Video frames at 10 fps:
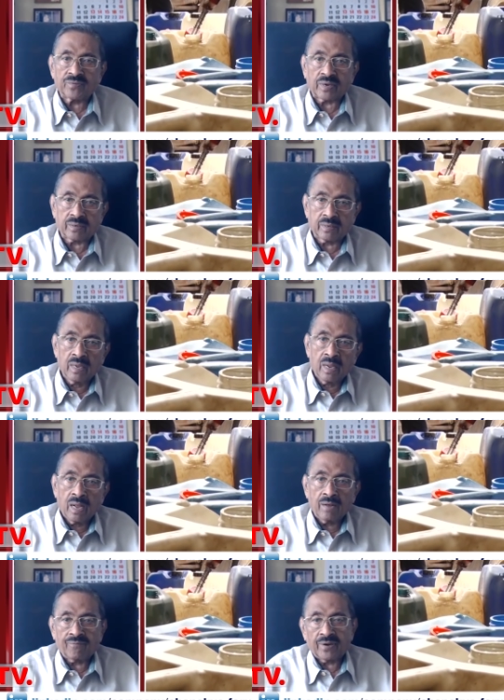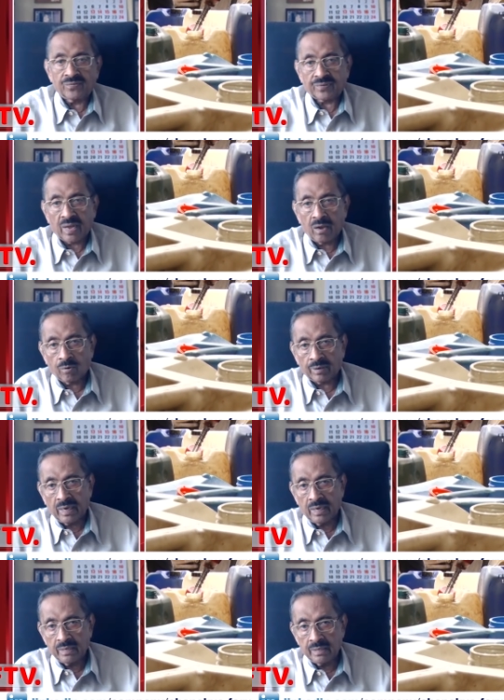at a five-star
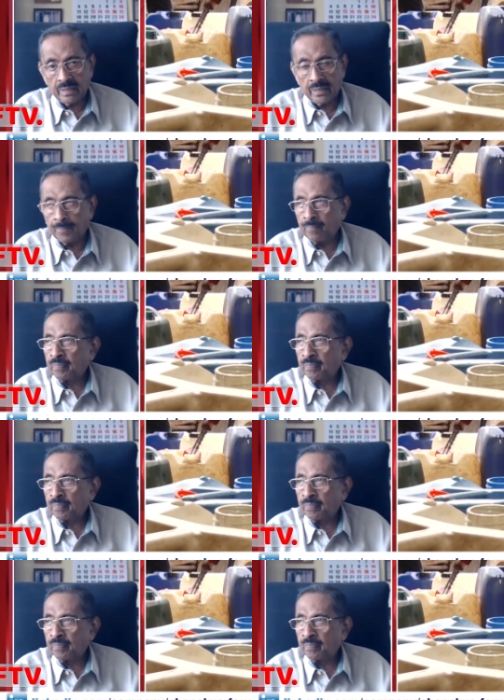hotel in, uh,